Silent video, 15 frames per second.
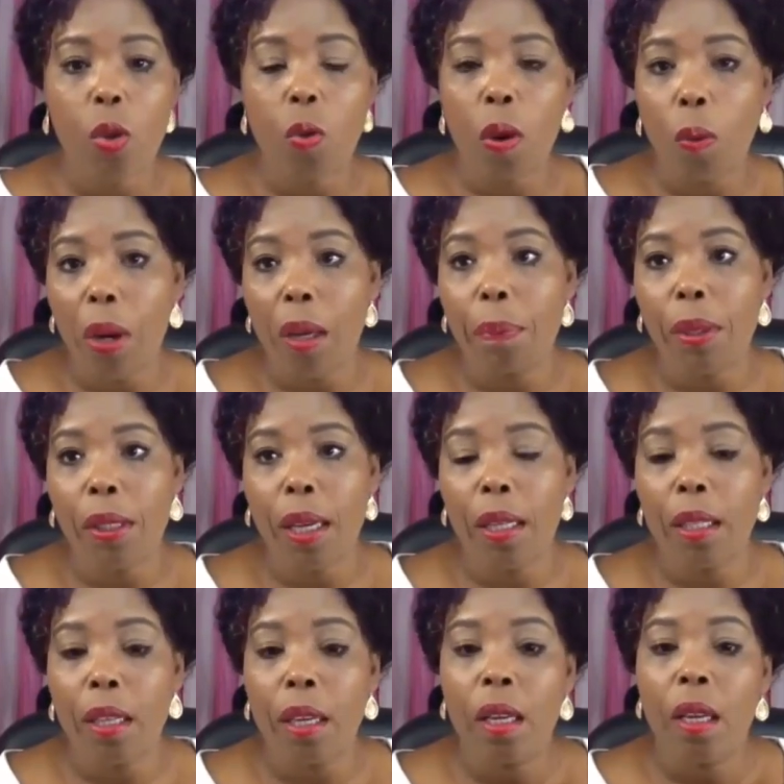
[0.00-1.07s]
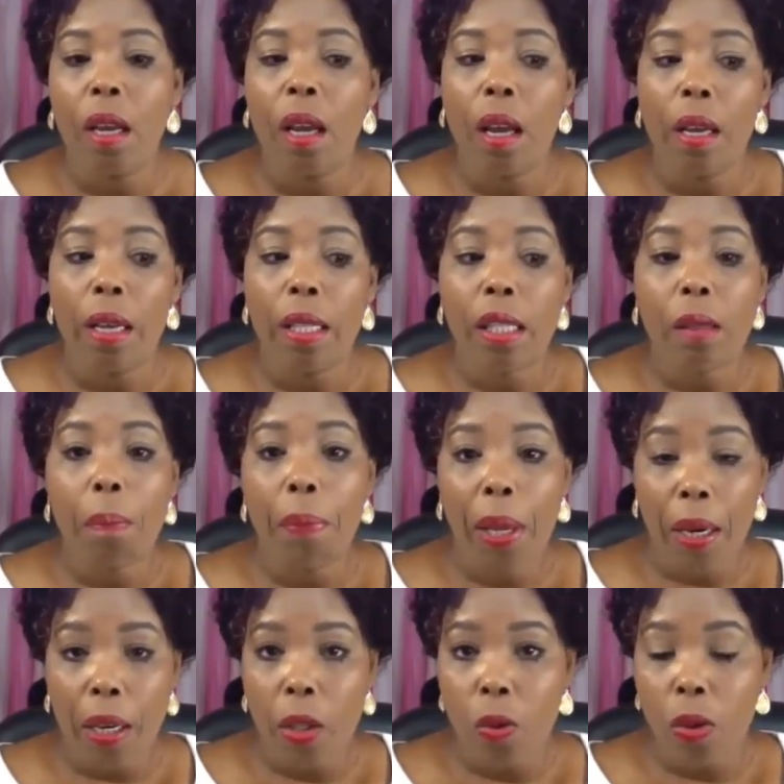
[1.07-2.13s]
to a website. It's
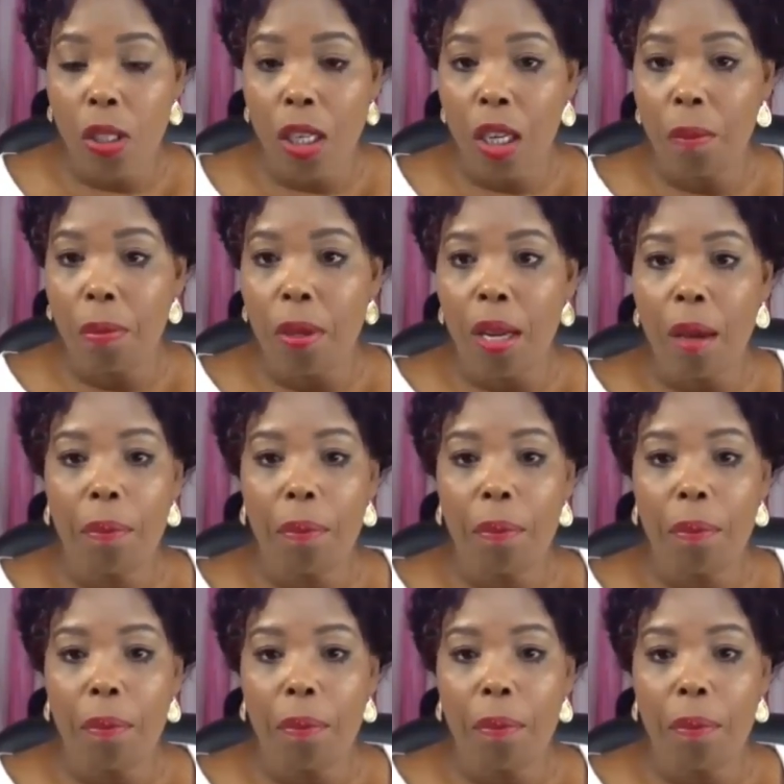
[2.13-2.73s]
better you type